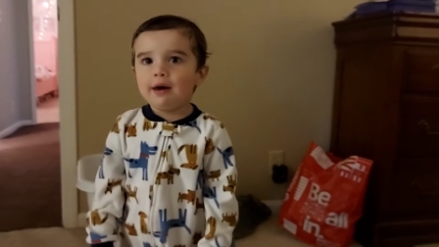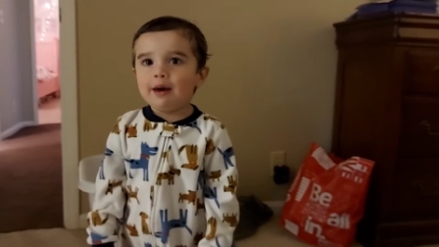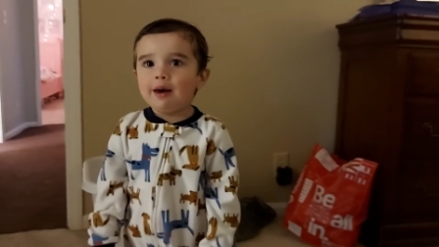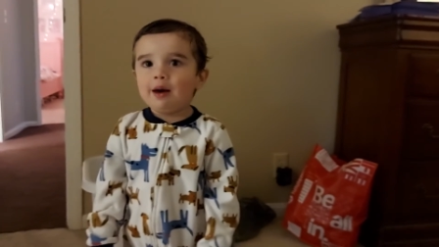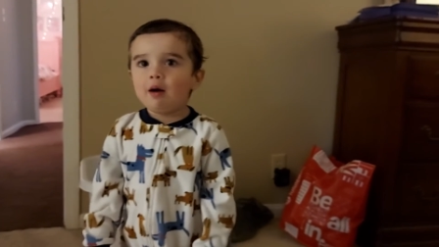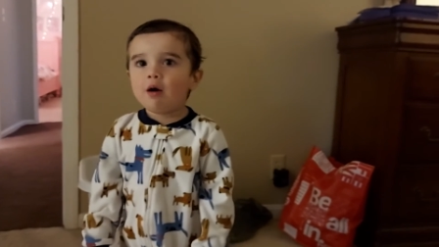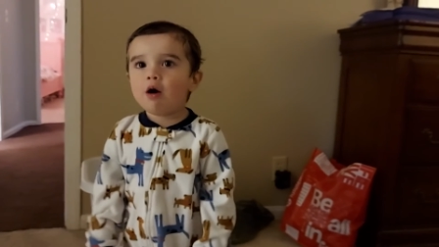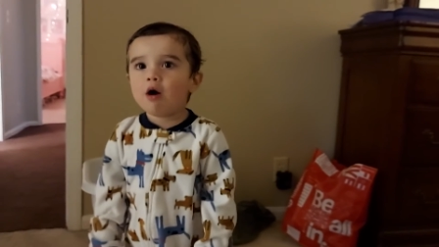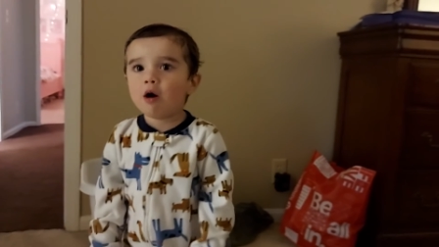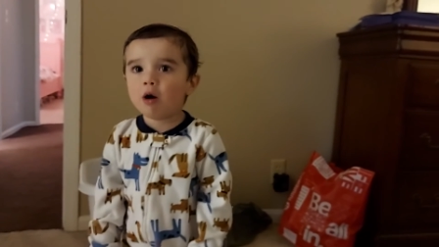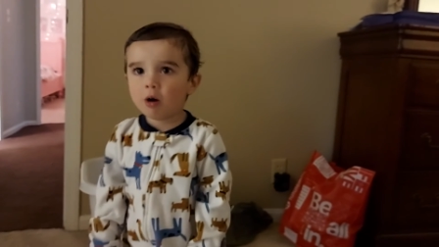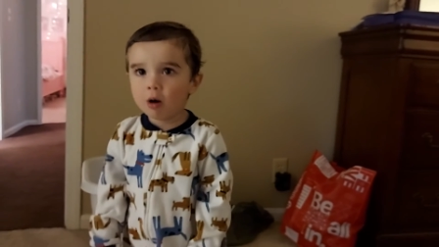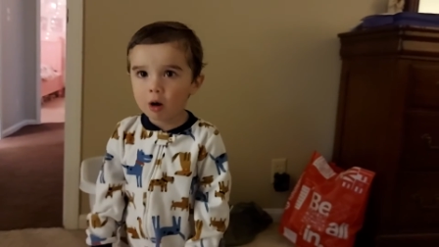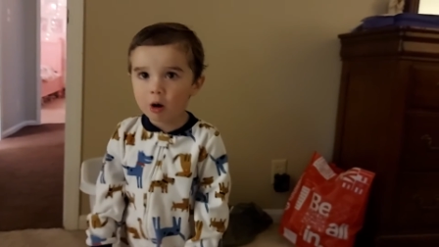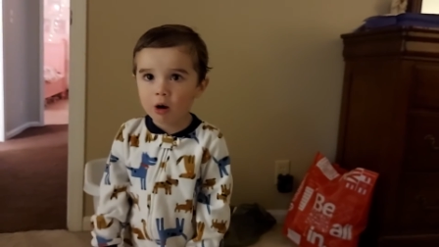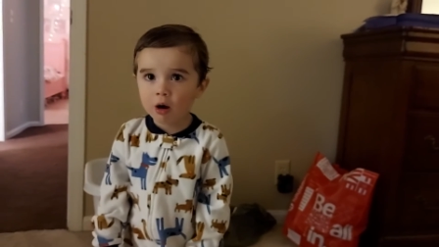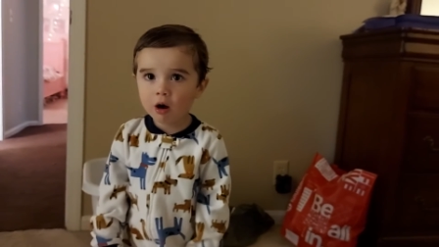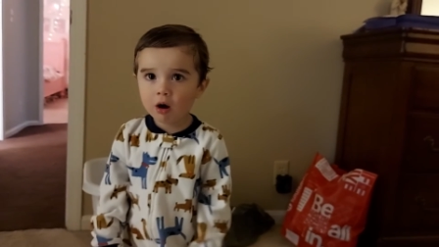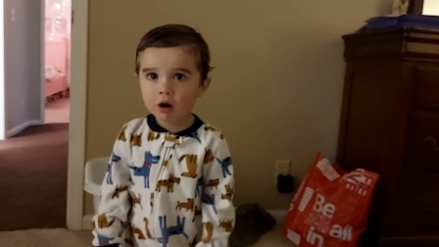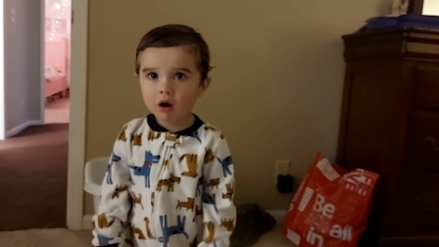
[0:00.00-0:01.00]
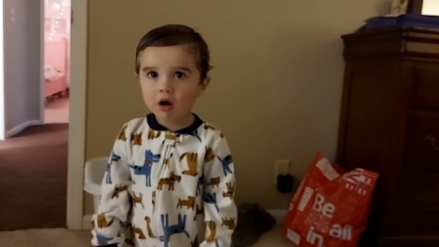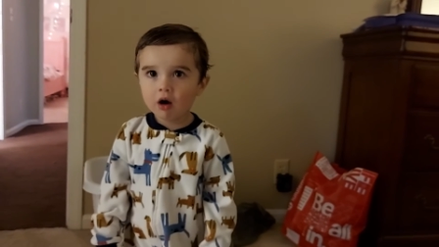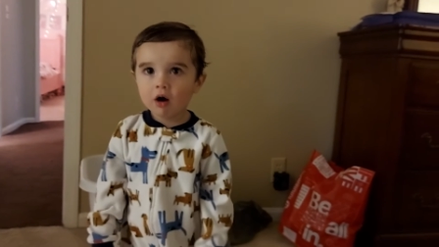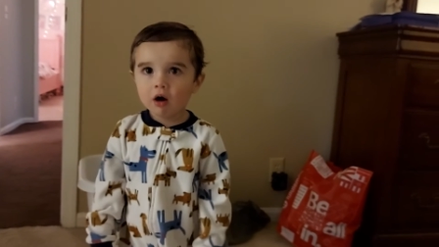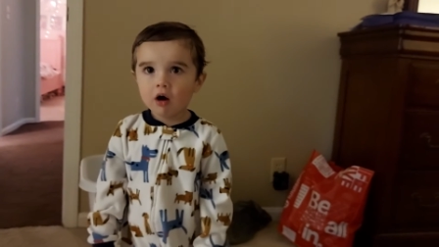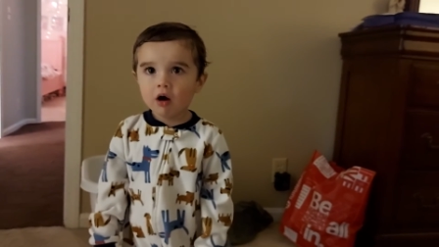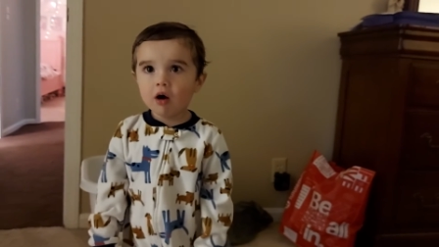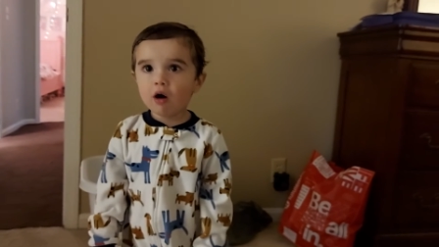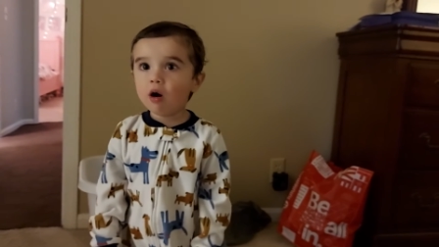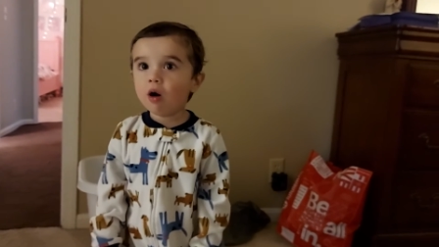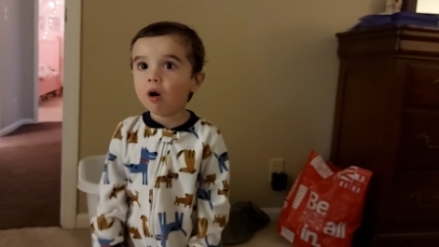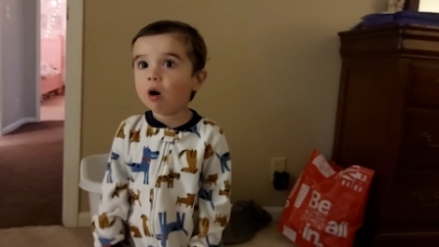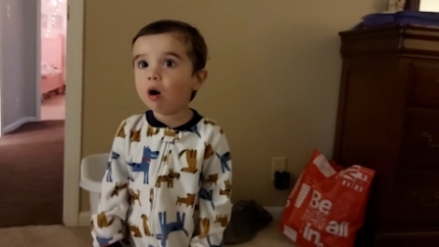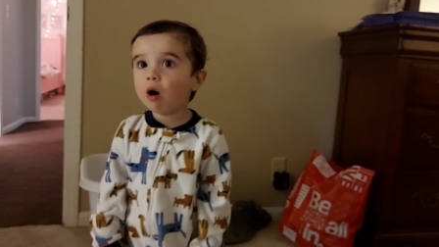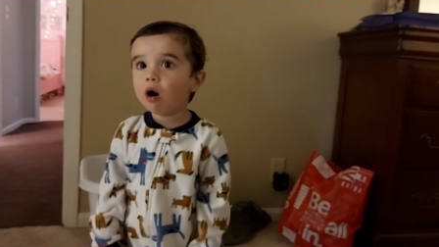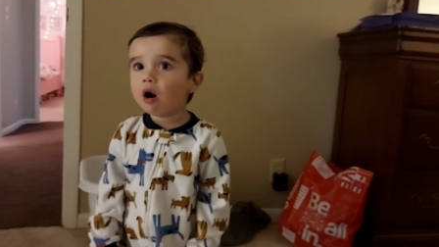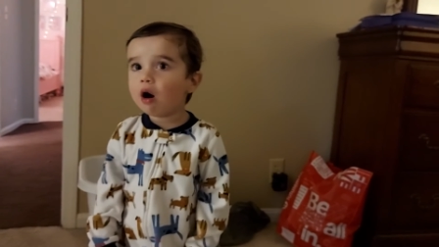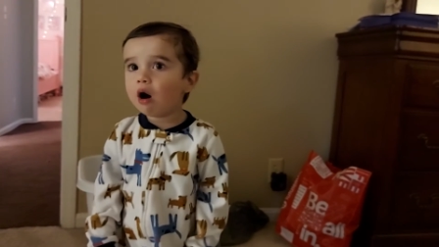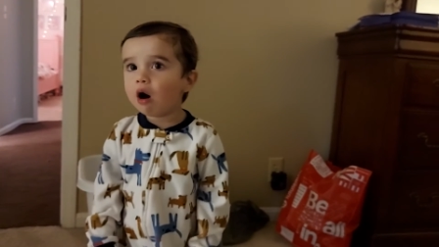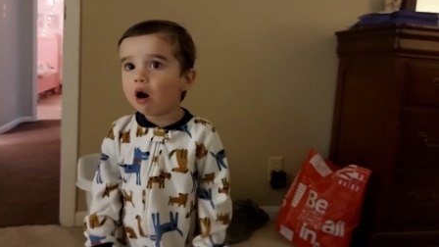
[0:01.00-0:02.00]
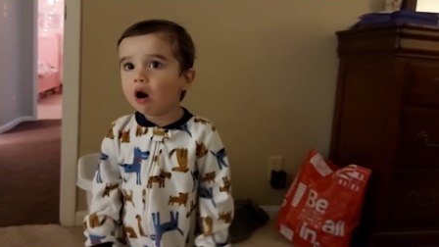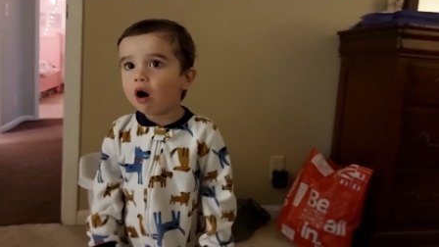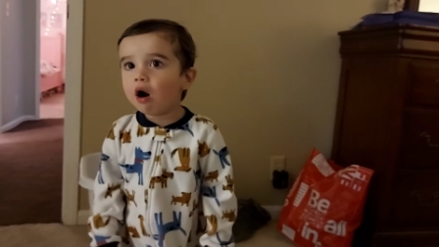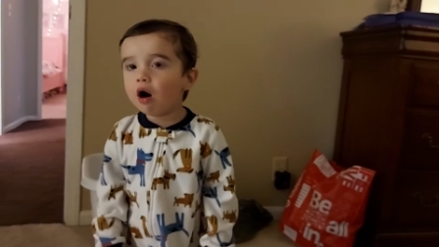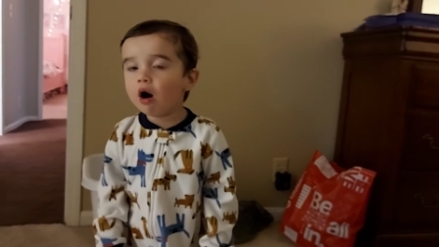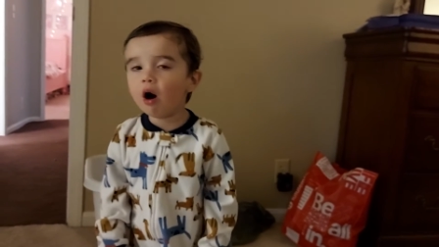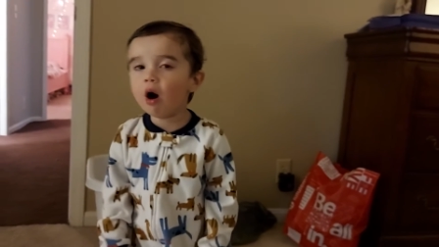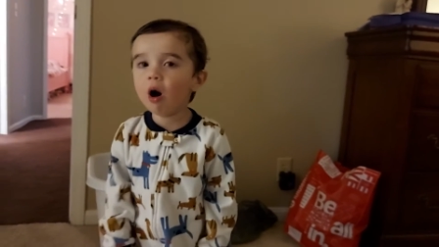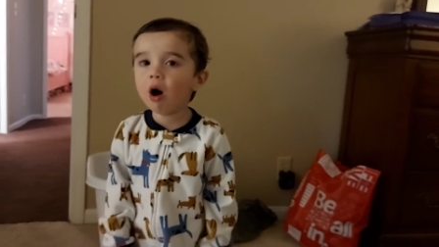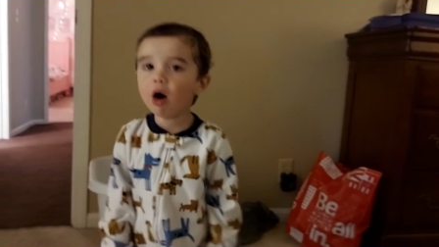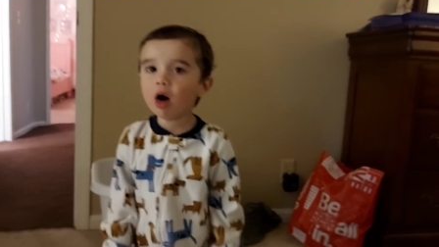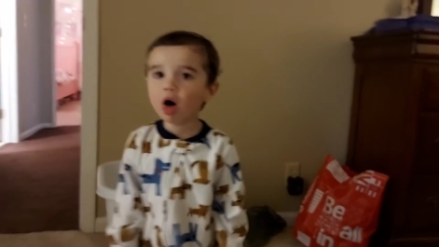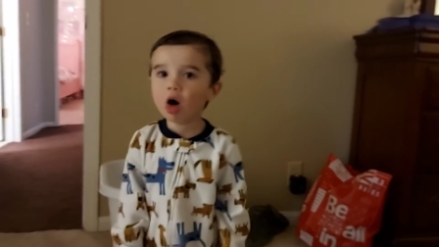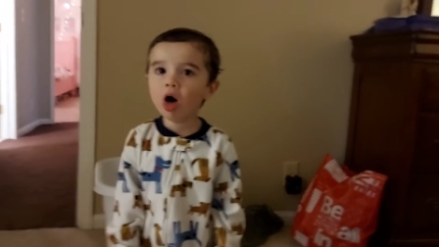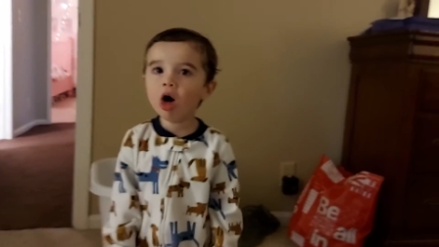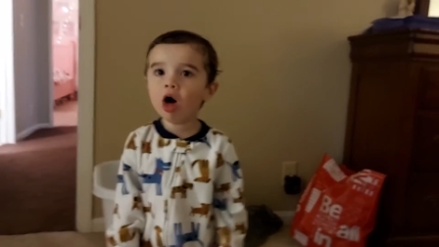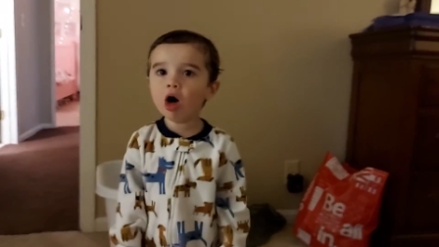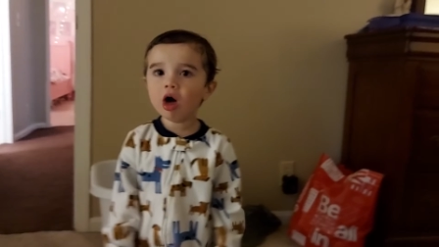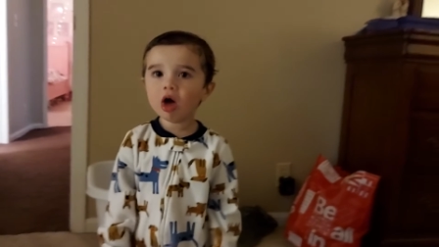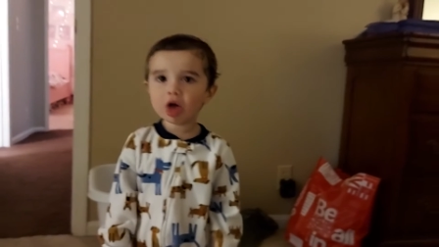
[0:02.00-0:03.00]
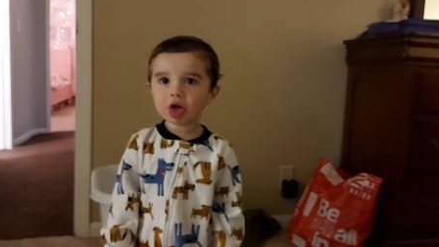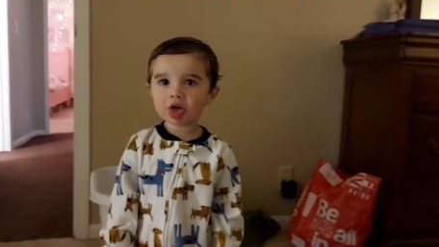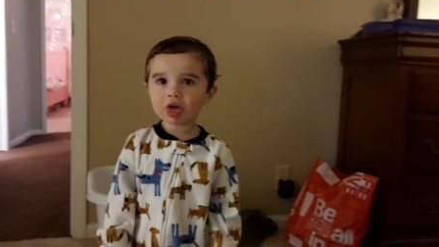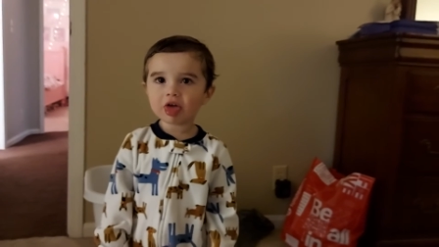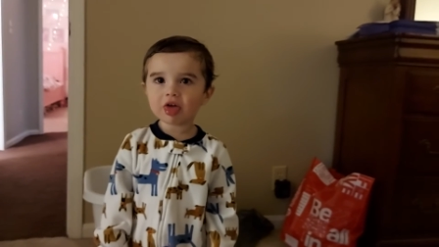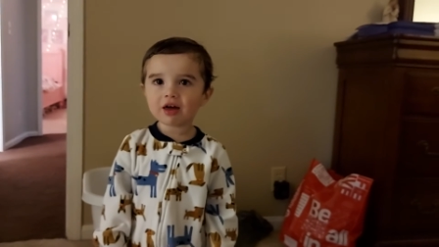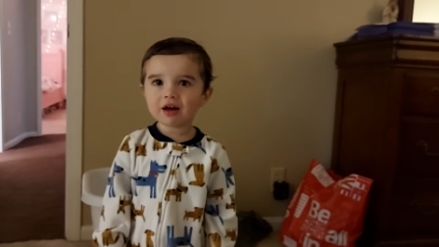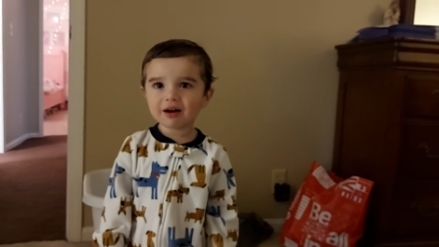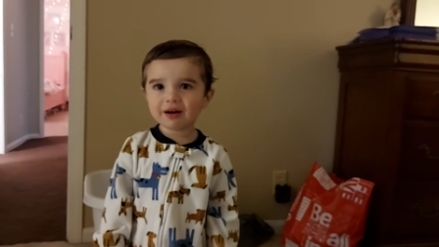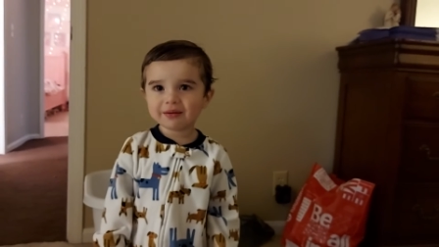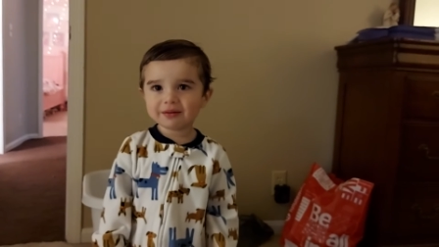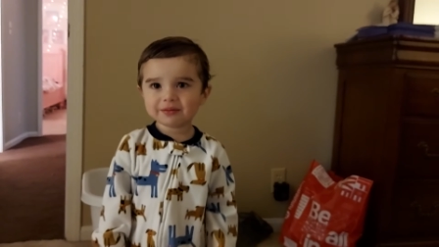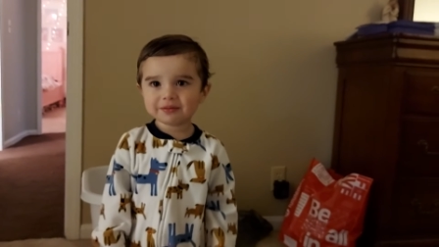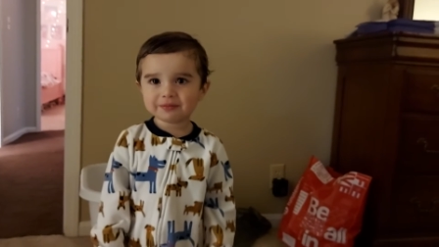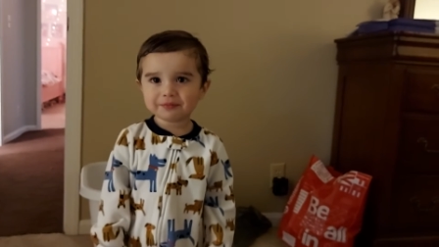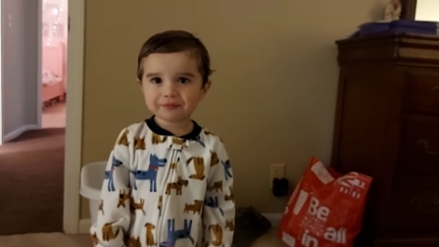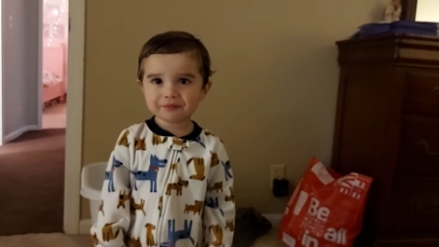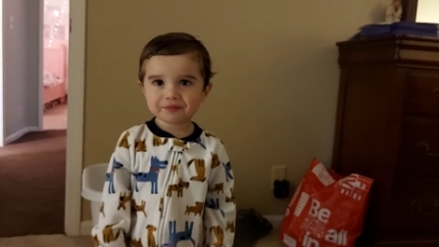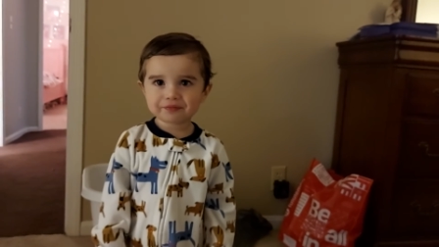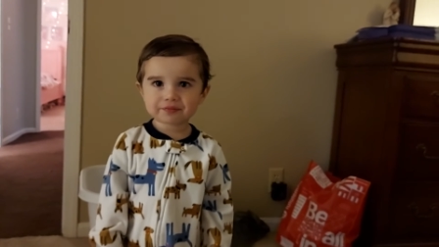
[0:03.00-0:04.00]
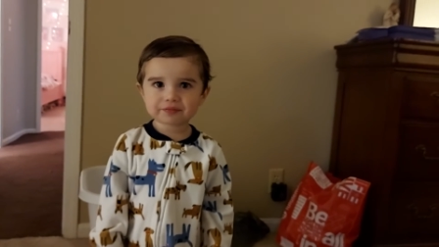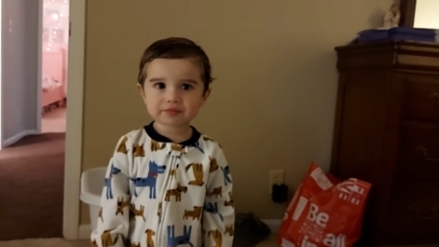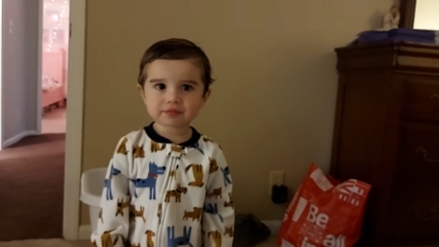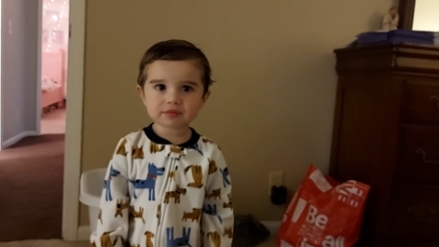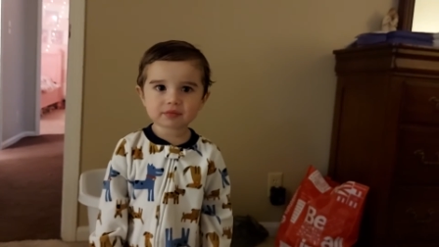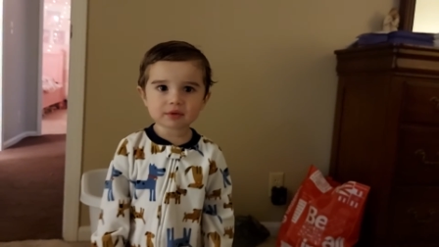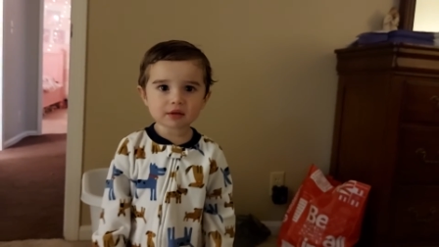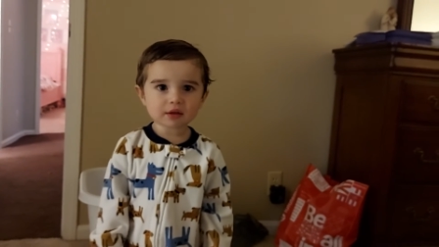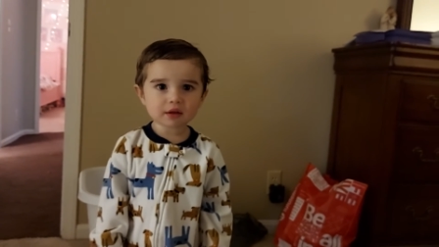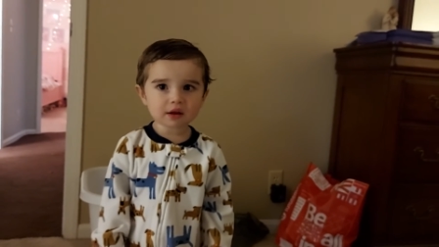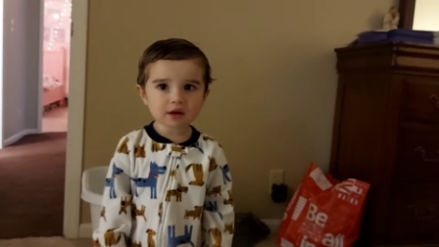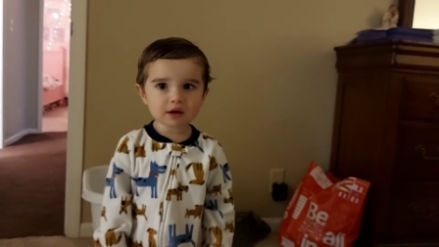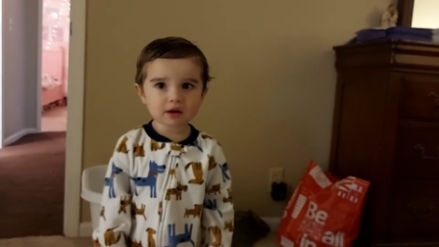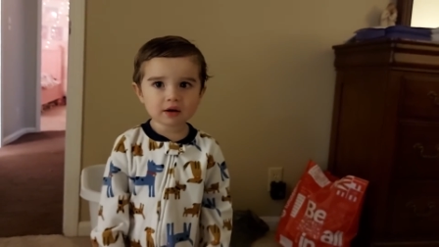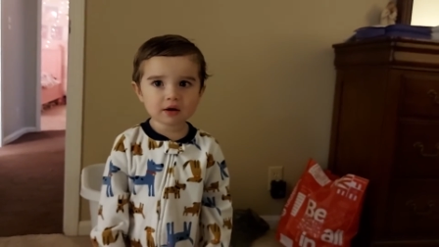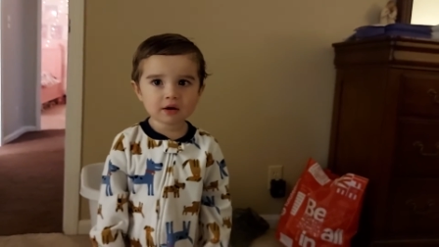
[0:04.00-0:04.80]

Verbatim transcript: what does a bunny rabbit do? Ooh, does a bunny rabbit hop hop?